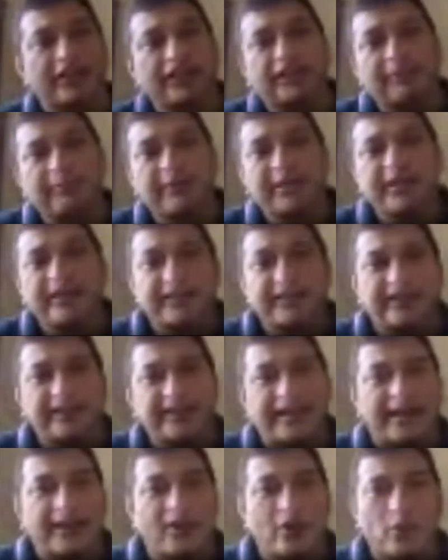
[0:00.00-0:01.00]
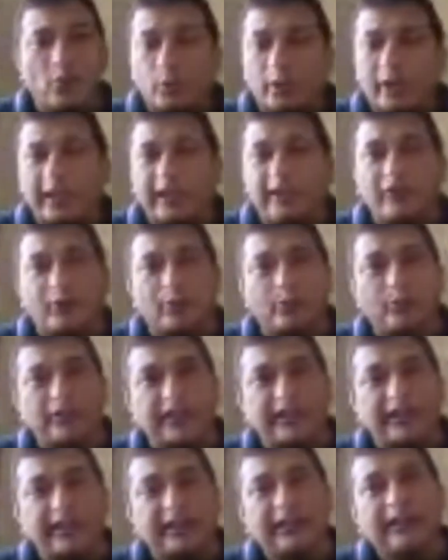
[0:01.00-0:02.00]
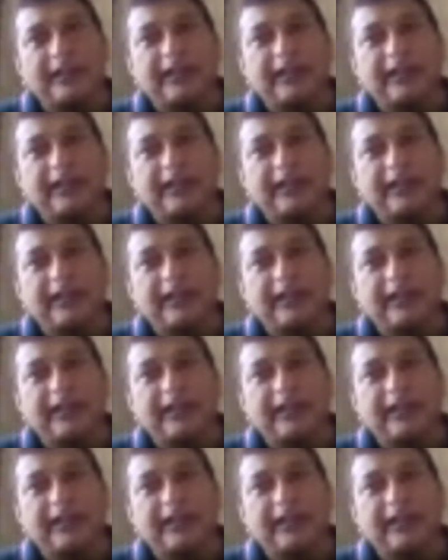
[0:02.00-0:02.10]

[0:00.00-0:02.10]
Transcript: intermediary and look into the